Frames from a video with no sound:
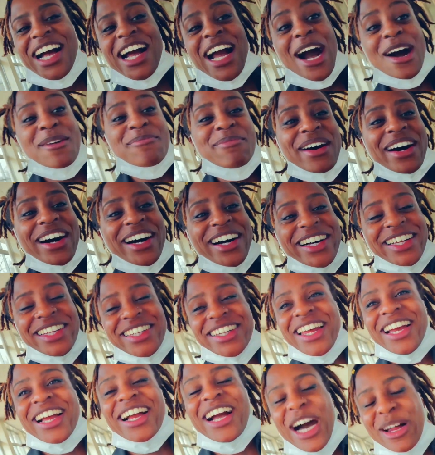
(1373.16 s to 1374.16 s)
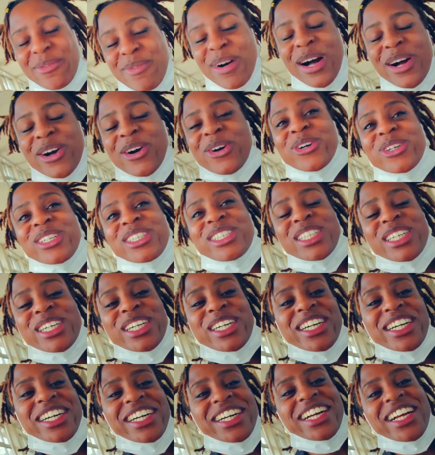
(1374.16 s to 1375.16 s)
gaman, like gaman
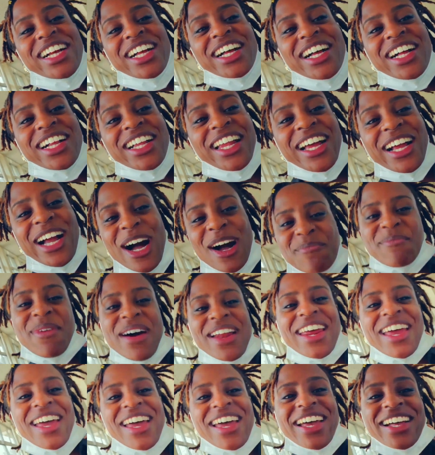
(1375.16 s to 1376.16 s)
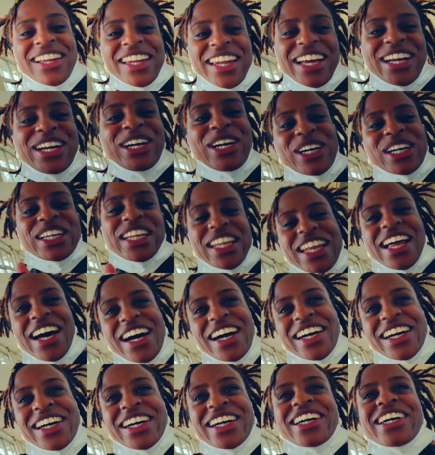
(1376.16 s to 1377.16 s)
culture, like gambare, like good
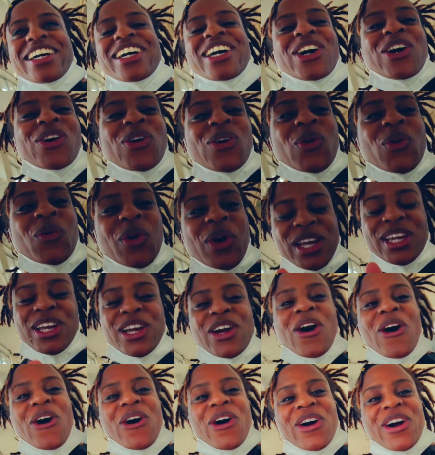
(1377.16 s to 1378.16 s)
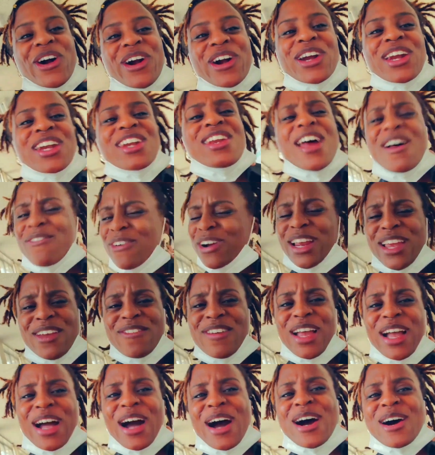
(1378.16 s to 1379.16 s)
luck, working hard, never
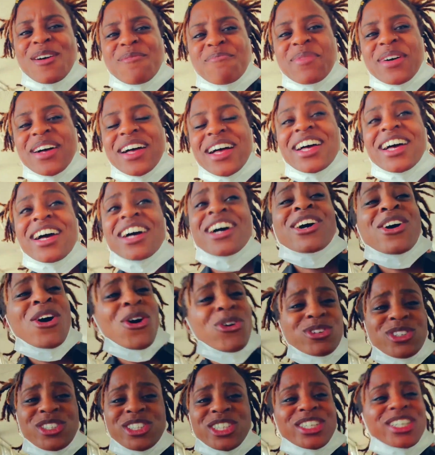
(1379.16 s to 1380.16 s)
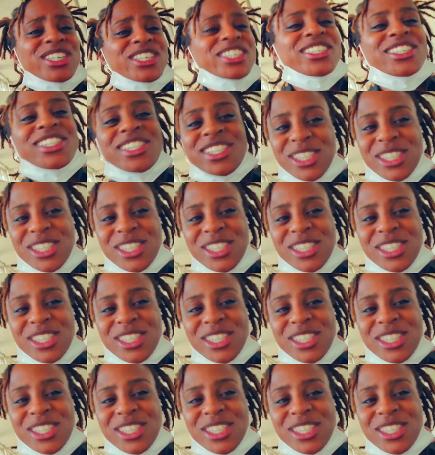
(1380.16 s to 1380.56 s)
giving up. Culture is